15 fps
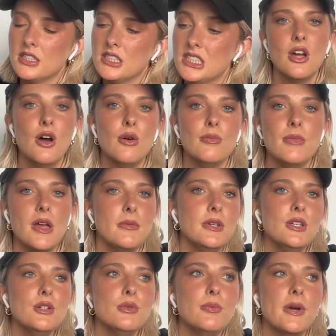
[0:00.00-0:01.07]
So maybe
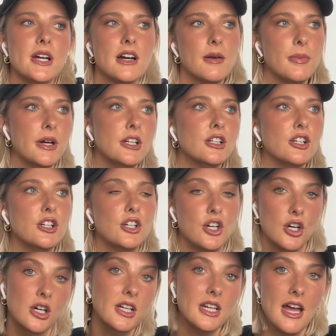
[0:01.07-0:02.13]
you pick up on
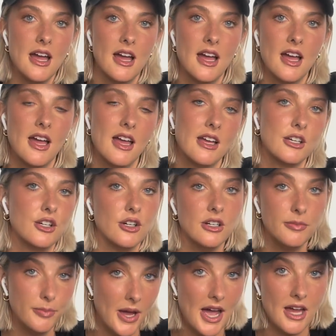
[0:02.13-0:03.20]
good
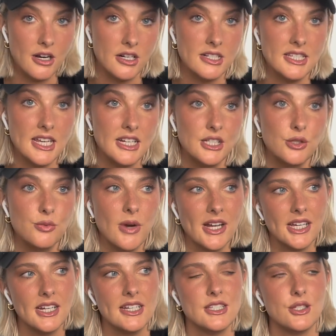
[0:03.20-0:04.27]
patterns and you
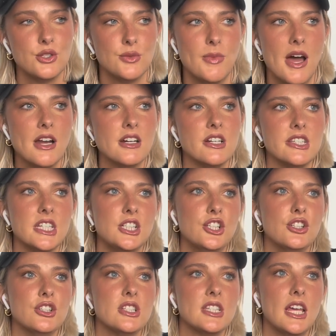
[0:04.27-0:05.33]
recognize those patterns and
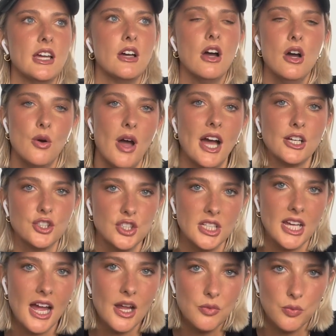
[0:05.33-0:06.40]
you're just like, oh,
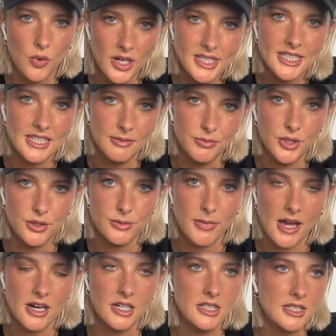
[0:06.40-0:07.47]
actually, I want to keep those
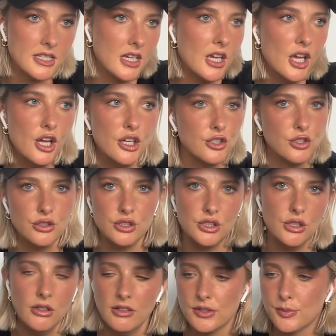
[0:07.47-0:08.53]
patterns. So
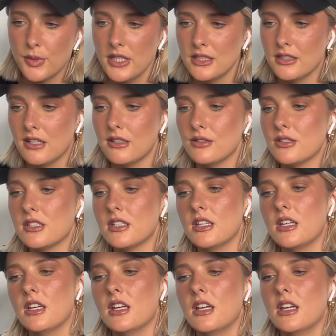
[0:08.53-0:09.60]
you don't have to break those.
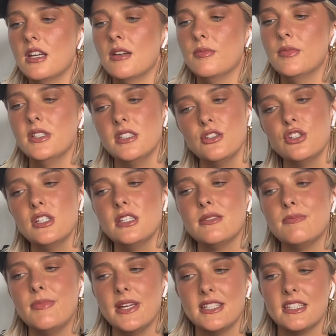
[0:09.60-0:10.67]
This is
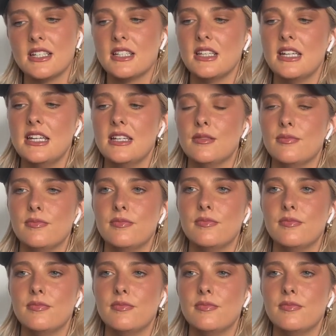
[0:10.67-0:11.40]
just basically,